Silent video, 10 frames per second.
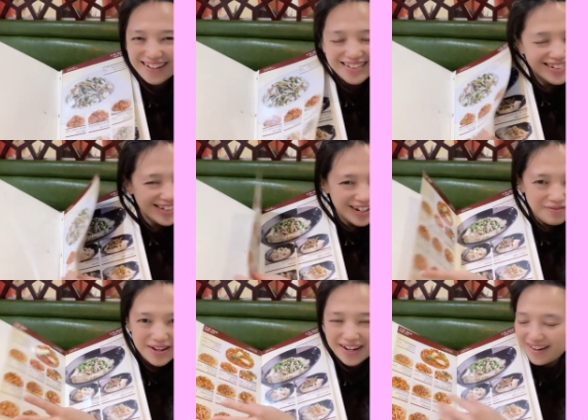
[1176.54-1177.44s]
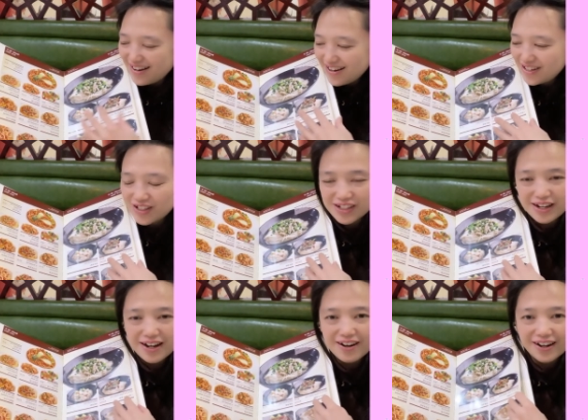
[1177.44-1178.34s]
Just like me, just
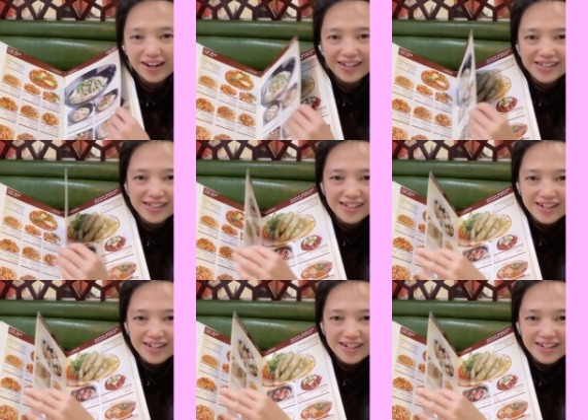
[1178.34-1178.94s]
like our kids.